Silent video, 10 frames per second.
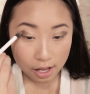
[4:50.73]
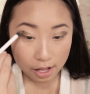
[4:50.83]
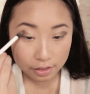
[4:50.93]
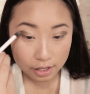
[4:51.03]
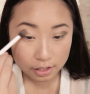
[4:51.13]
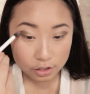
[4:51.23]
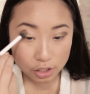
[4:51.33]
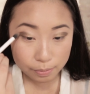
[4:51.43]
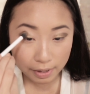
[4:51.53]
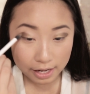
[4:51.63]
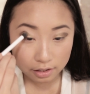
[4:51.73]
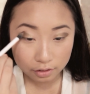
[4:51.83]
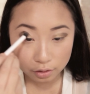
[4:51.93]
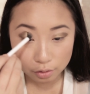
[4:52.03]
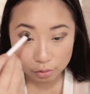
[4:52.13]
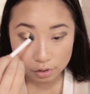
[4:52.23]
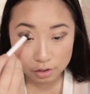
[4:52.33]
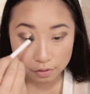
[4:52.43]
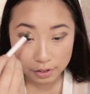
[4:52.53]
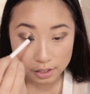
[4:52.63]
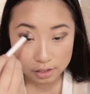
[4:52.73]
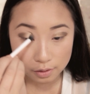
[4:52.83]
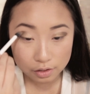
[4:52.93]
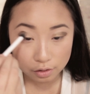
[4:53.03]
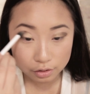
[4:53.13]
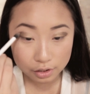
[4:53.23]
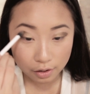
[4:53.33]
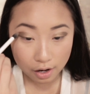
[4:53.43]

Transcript: and then just blending the corners of this so it's not so